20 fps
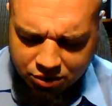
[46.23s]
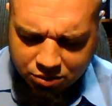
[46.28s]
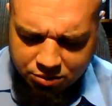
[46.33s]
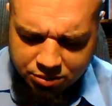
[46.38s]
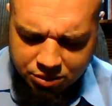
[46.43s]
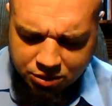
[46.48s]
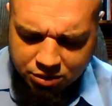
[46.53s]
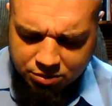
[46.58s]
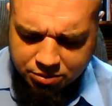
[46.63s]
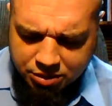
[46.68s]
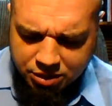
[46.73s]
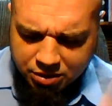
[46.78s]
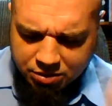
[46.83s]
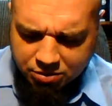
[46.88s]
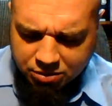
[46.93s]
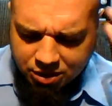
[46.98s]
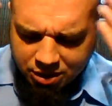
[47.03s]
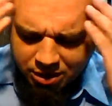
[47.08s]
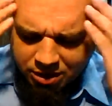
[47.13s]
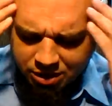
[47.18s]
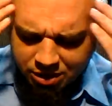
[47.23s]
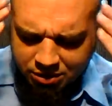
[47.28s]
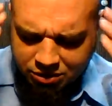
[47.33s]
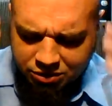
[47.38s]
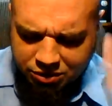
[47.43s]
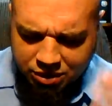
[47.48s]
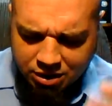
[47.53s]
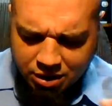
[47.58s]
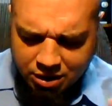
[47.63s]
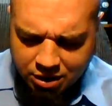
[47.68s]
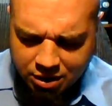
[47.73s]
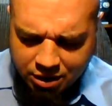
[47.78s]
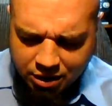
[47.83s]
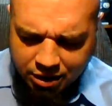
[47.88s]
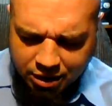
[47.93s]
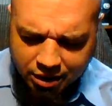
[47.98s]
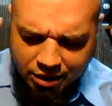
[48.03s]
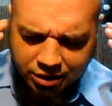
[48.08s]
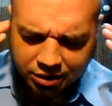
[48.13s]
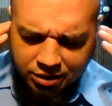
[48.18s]
Open up our minds,
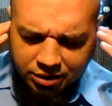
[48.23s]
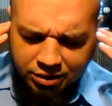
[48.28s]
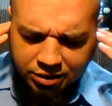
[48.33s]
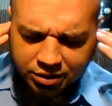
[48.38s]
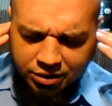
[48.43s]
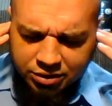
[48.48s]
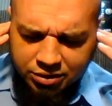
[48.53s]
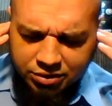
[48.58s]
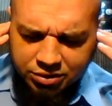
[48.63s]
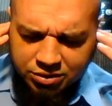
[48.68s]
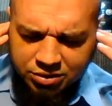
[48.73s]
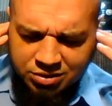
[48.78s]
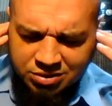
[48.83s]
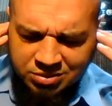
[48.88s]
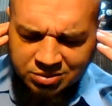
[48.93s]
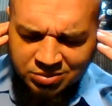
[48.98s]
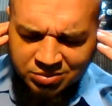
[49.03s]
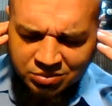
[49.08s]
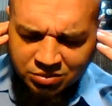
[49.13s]
our ears,